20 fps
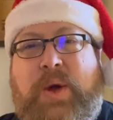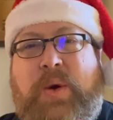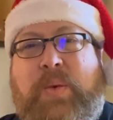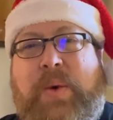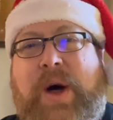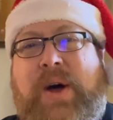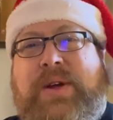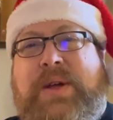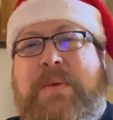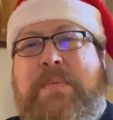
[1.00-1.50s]

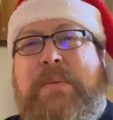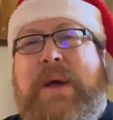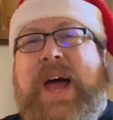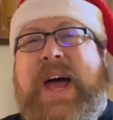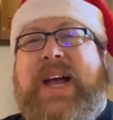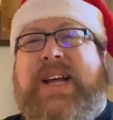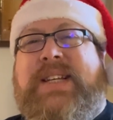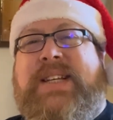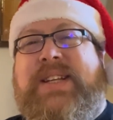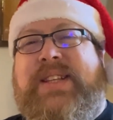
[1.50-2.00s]
Welcome
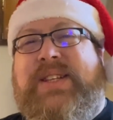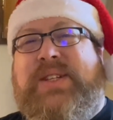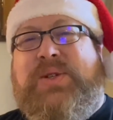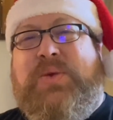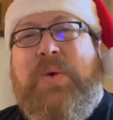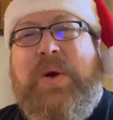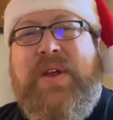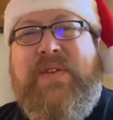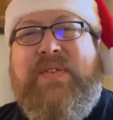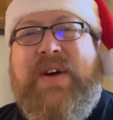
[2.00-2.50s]
back to the
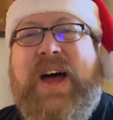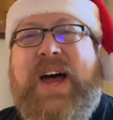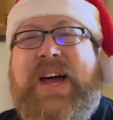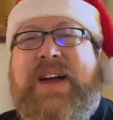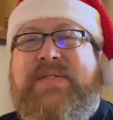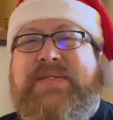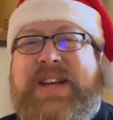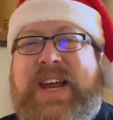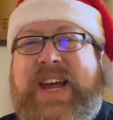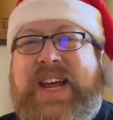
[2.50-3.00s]

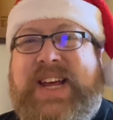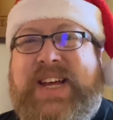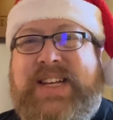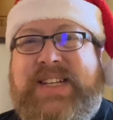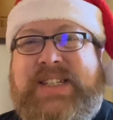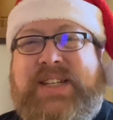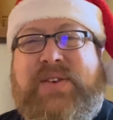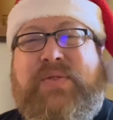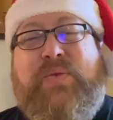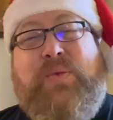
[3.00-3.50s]
25
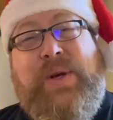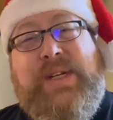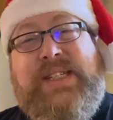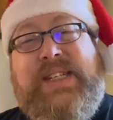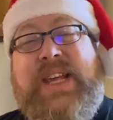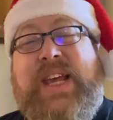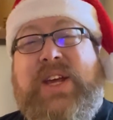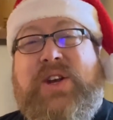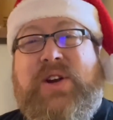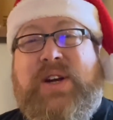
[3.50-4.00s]
days of
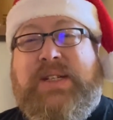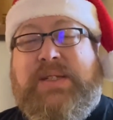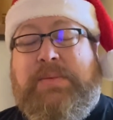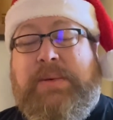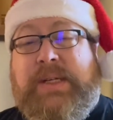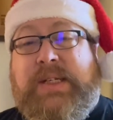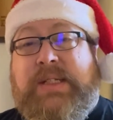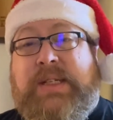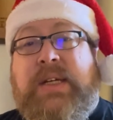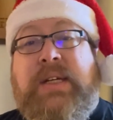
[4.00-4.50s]
Whiskey
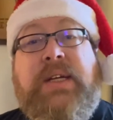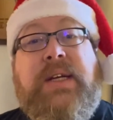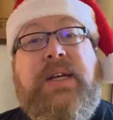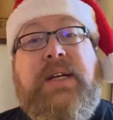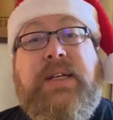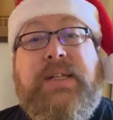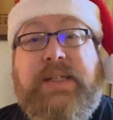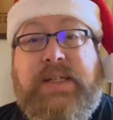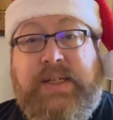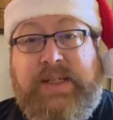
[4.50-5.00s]
Christmas.
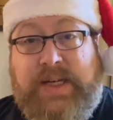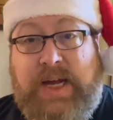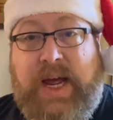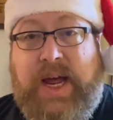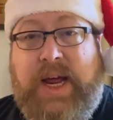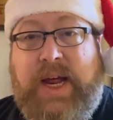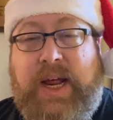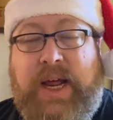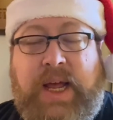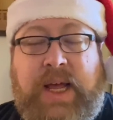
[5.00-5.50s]

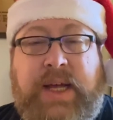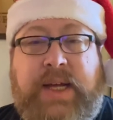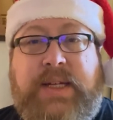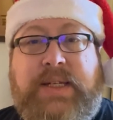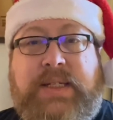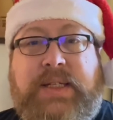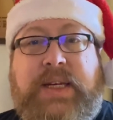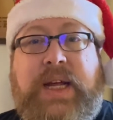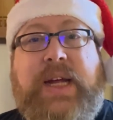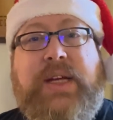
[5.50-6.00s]
Today
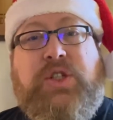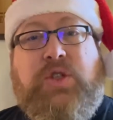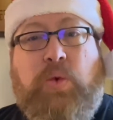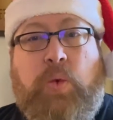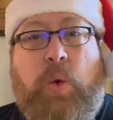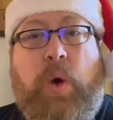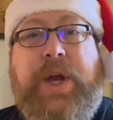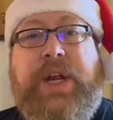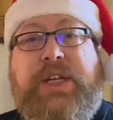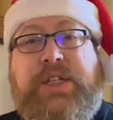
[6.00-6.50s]
is day
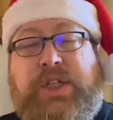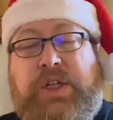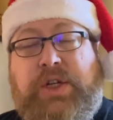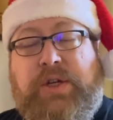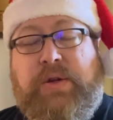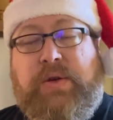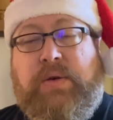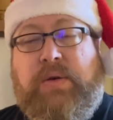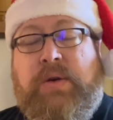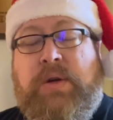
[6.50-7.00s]

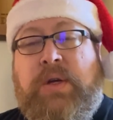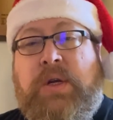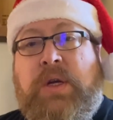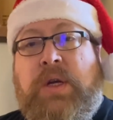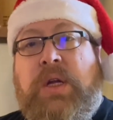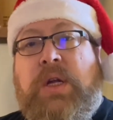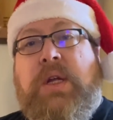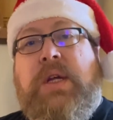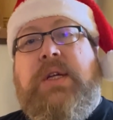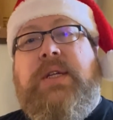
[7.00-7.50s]
22,
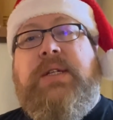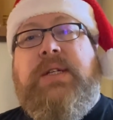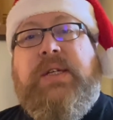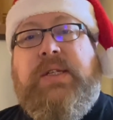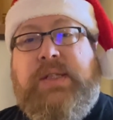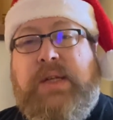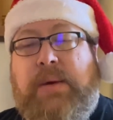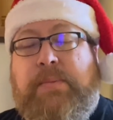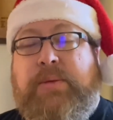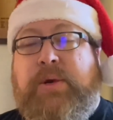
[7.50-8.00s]

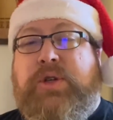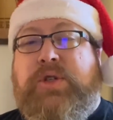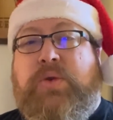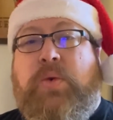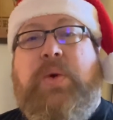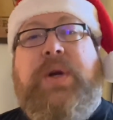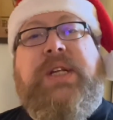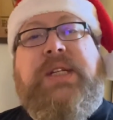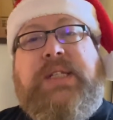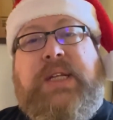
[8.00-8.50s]
December
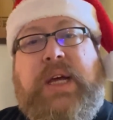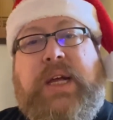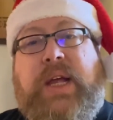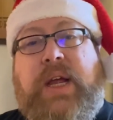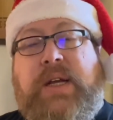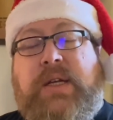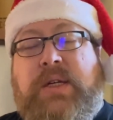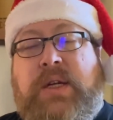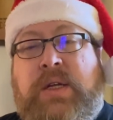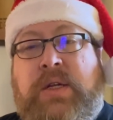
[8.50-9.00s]

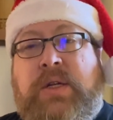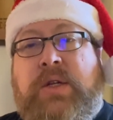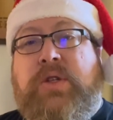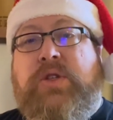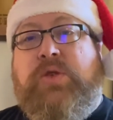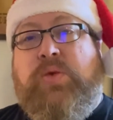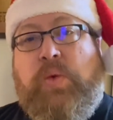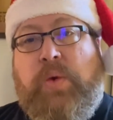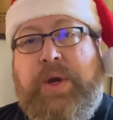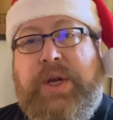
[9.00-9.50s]
22nd,
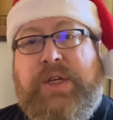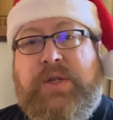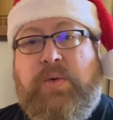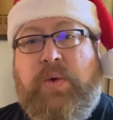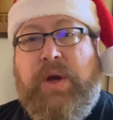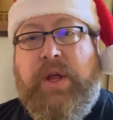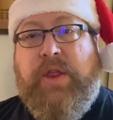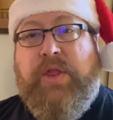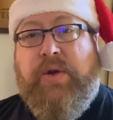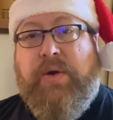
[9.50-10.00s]

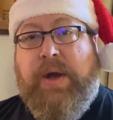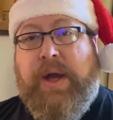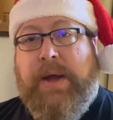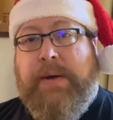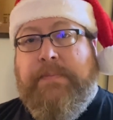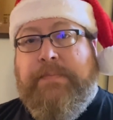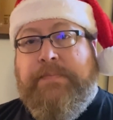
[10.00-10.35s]
2023.